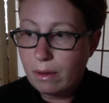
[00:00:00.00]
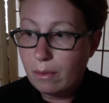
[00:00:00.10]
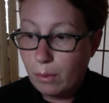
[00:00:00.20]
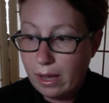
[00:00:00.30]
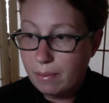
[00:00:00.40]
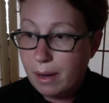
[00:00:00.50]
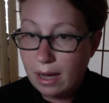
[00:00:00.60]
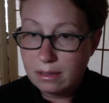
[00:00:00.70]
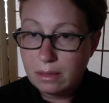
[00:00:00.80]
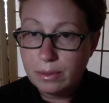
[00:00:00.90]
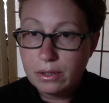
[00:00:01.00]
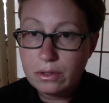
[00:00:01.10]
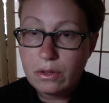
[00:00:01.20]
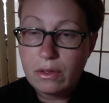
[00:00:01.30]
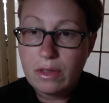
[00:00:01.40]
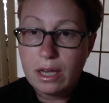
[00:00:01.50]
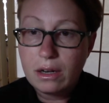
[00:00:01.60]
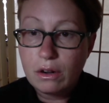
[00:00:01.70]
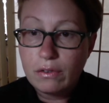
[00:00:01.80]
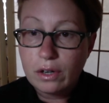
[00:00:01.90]
way possible so that they
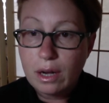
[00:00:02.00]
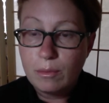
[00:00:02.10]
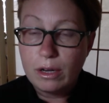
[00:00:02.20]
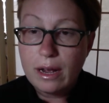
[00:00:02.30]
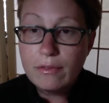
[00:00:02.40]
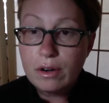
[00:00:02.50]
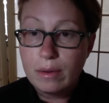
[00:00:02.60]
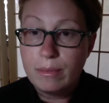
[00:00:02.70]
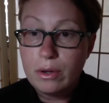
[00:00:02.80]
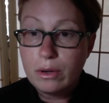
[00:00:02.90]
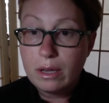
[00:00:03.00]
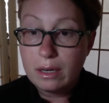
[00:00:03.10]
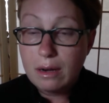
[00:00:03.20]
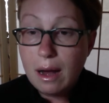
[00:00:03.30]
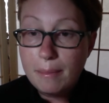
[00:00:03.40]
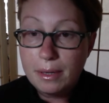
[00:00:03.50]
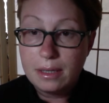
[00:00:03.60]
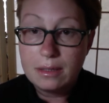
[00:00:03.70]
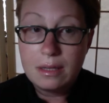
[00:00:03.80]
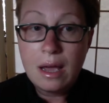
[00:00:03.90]
can overcome whatever immune
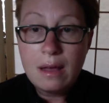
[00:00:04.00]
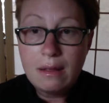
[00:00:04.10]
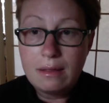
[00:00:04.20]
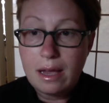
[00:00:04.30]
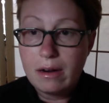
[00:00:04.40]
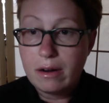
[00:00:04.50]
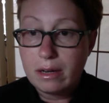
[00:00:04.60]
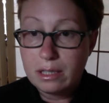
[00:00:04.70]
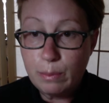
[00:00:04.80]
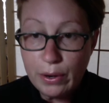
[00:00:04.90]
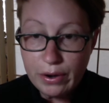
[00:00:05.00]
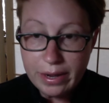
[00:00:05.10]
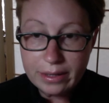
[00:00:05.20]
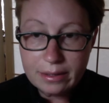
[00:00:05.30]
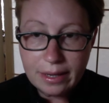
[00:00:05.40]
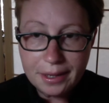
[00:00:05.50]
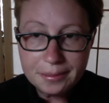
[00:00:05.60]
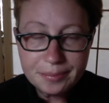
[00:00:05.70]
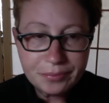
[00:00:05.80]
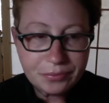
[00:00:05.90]
incompetence that they are experiencing.